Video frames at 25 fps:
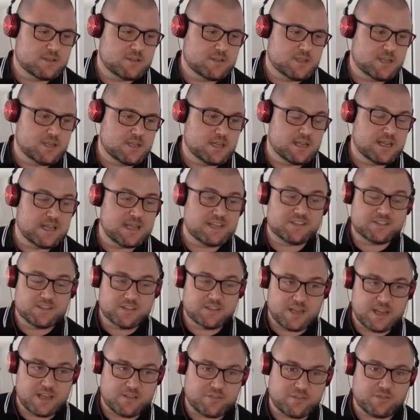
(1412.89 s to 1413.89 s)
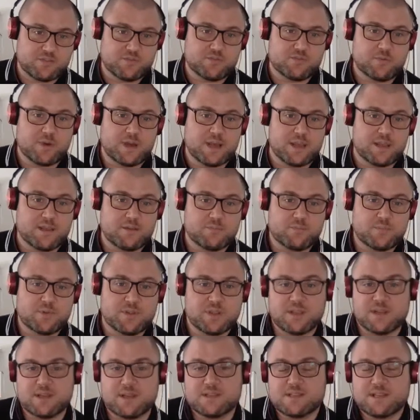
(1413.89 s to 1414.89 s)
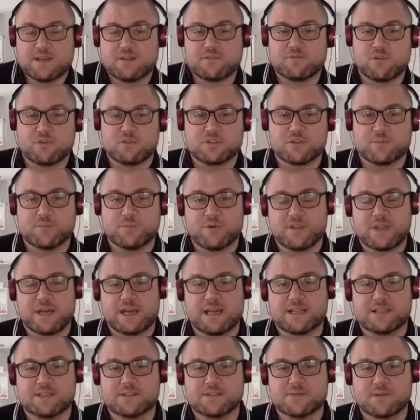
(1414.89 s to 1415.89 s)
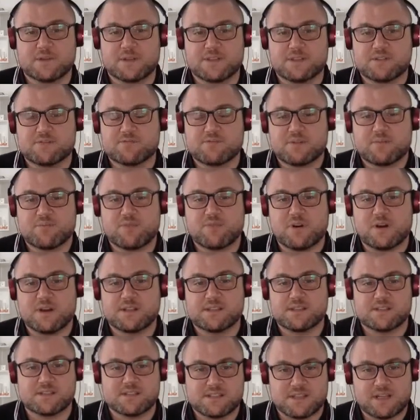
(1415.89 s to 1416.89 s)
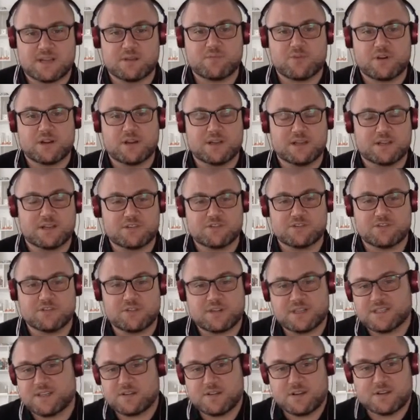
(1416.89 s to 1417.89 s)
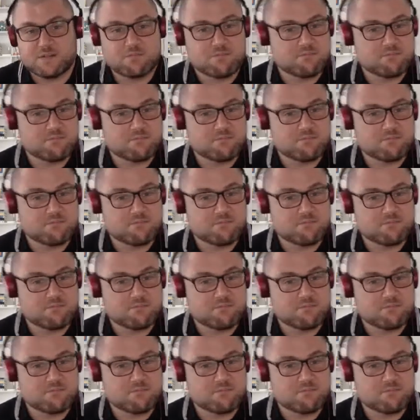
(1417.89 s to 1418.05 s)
in a less than ethical way, but then is that wrong to put that into a literary prize and celebrate literature? I don't know.